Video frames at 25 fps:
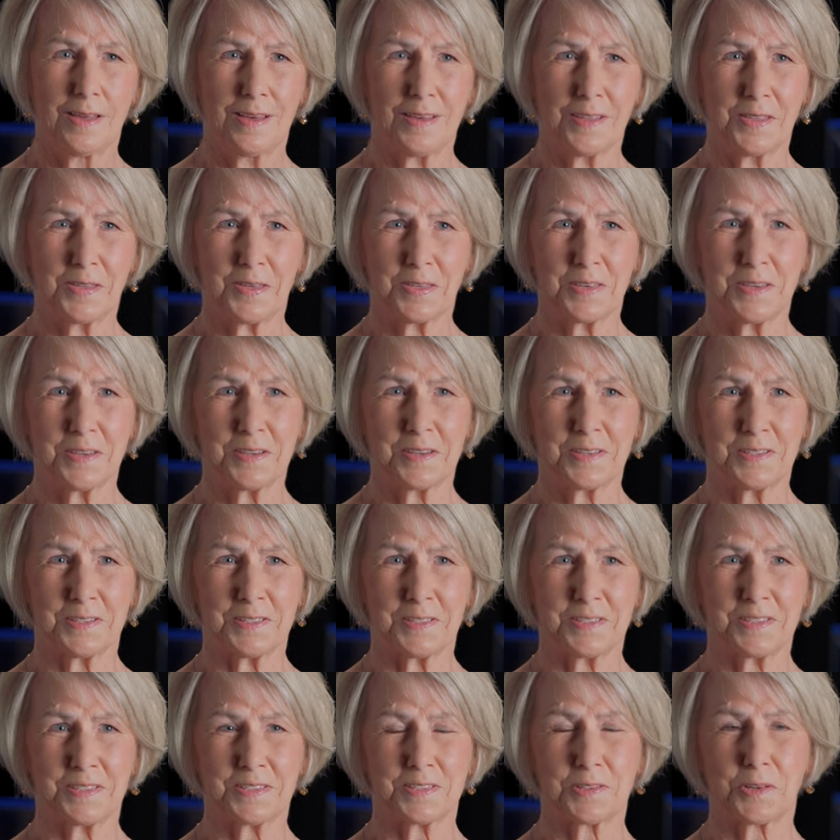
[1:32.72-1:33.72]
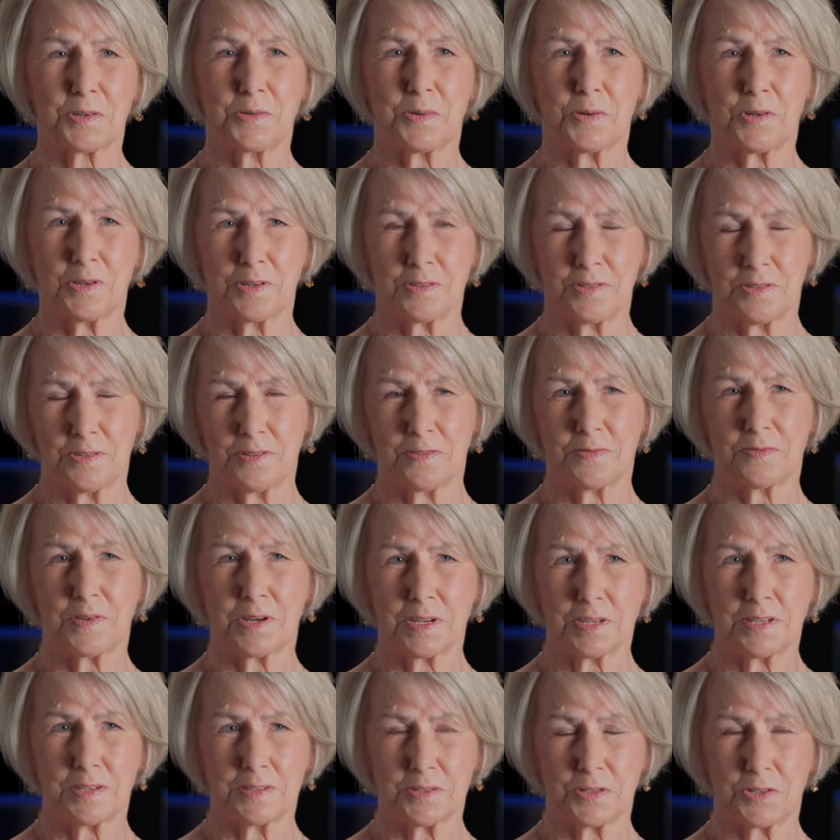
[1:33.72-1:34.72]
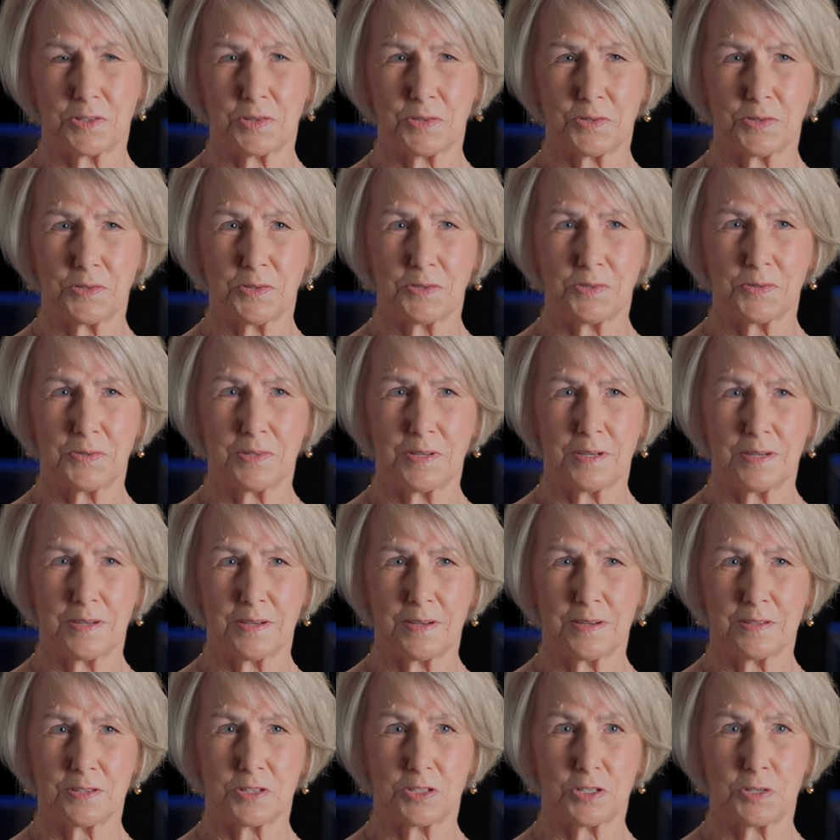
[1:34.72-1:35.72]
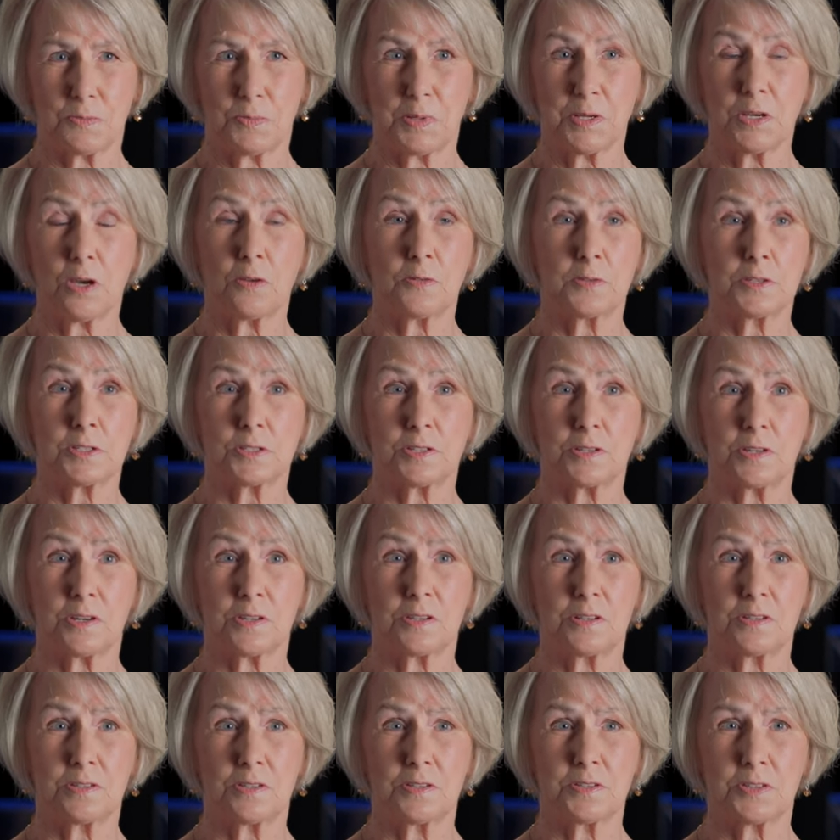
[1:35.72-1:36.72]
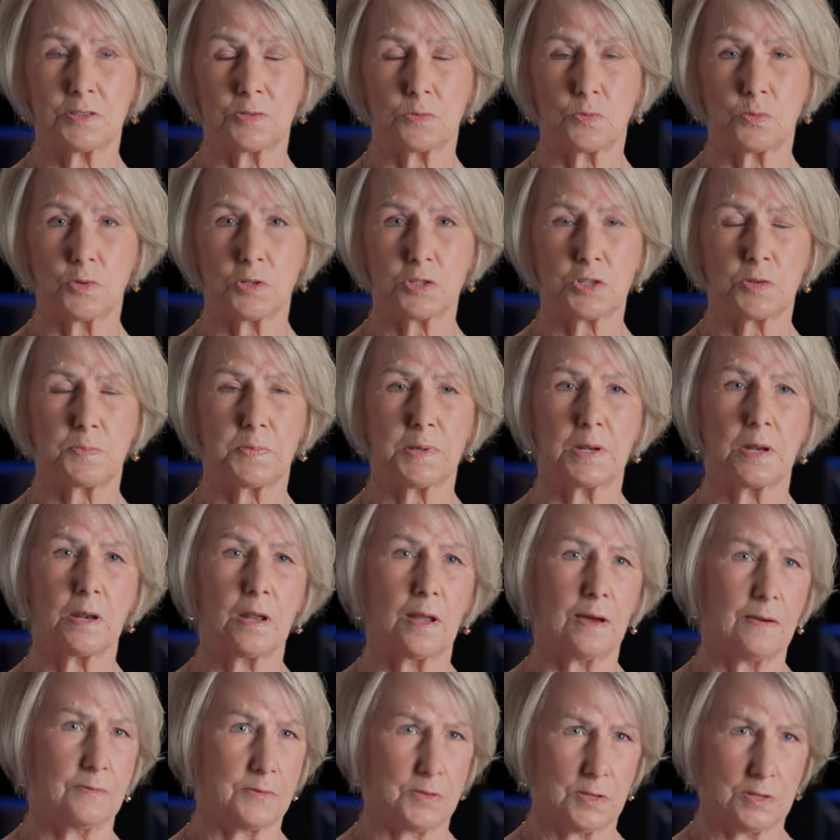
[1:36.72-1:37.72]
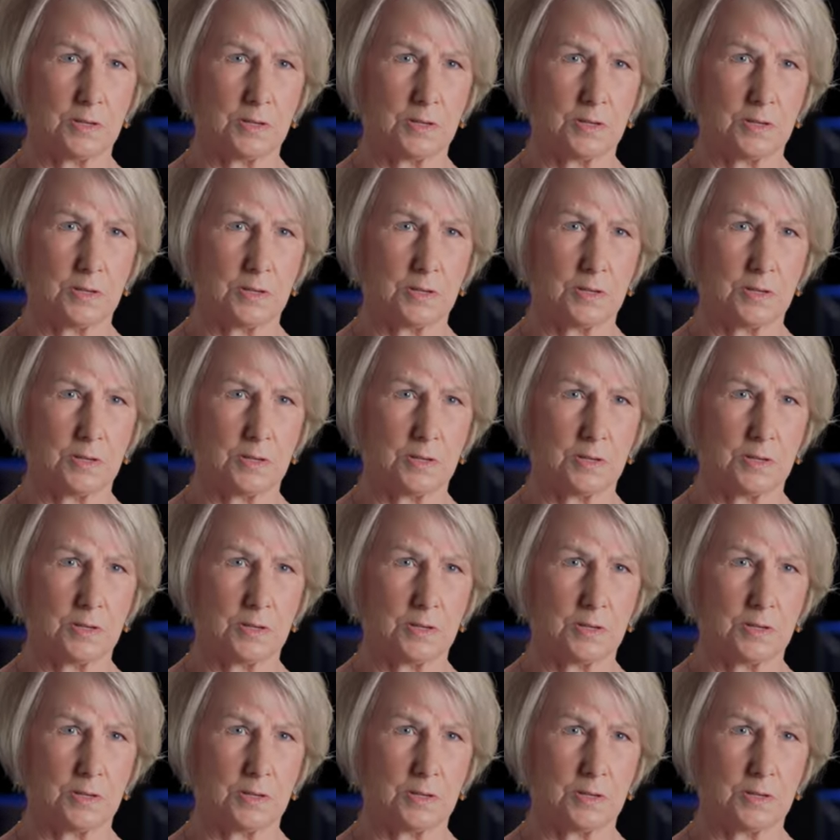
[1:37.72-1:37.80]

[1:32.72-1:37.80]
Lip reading: I think it's quite nerve-wracking to be on the sidelines and watch, but loved